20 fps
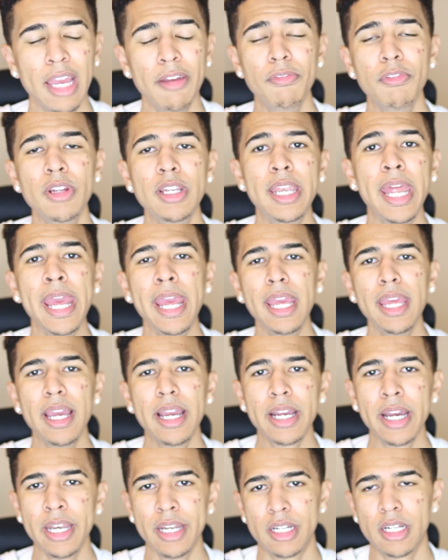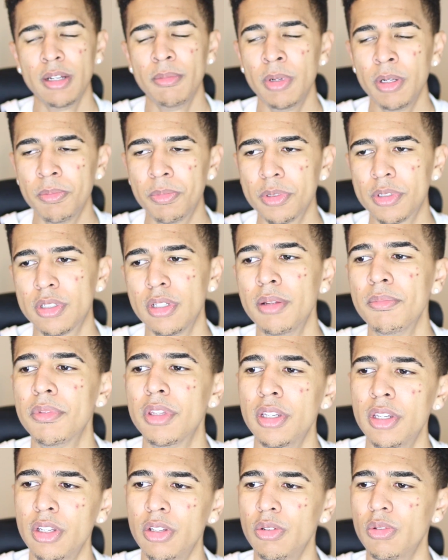Every day, I gotta come up with
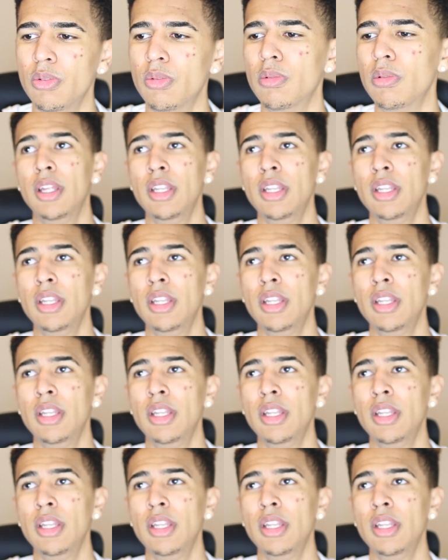something new.